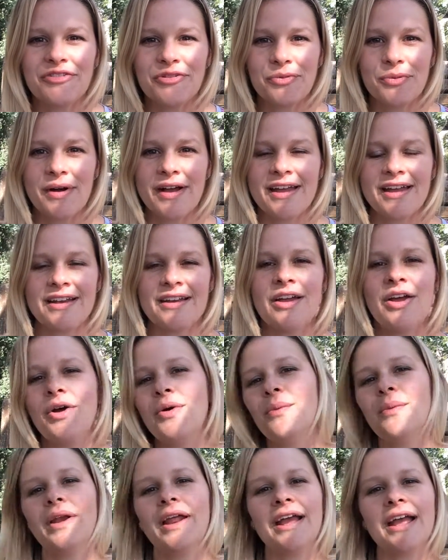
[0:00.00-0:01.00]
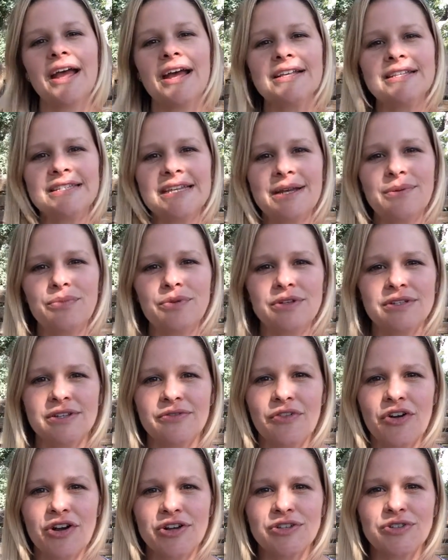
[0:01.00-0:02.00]
For one, when I got samples of
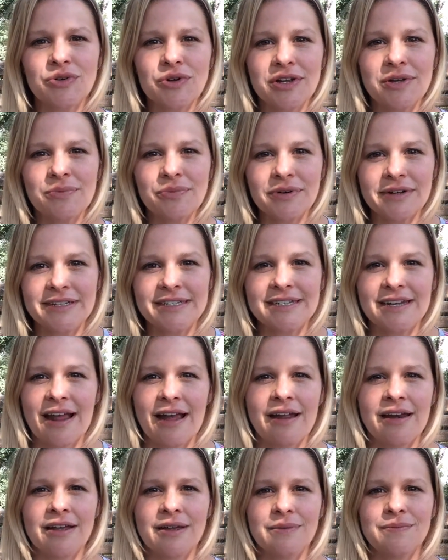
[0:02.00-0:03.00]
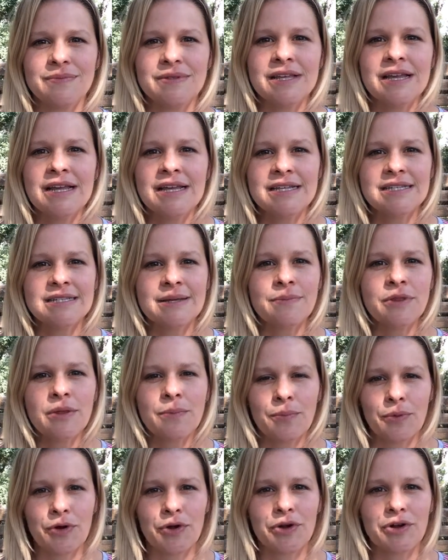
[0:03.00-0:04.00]
our screen printed items, some of the
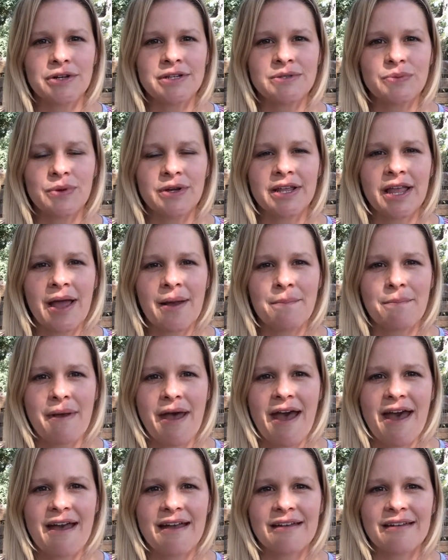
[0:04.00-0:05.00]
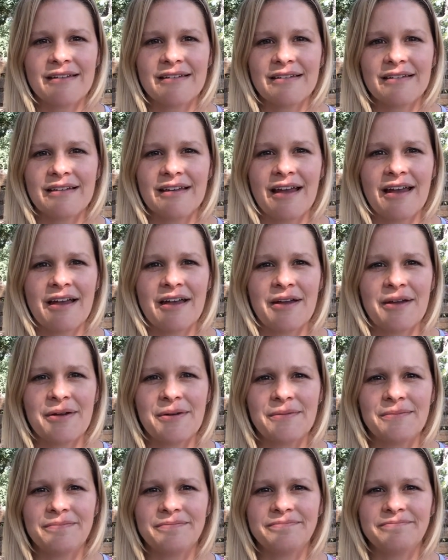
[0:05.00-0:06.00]
birds would come back
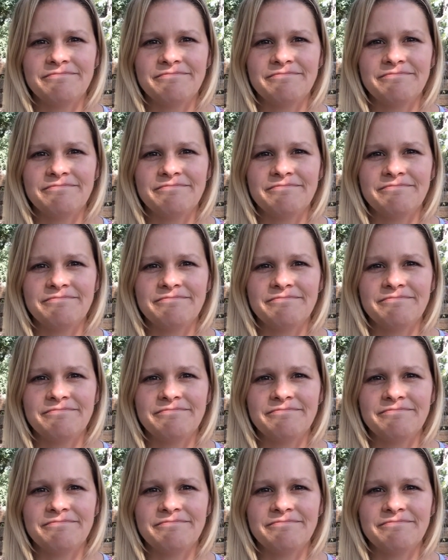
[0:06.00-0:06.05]
um,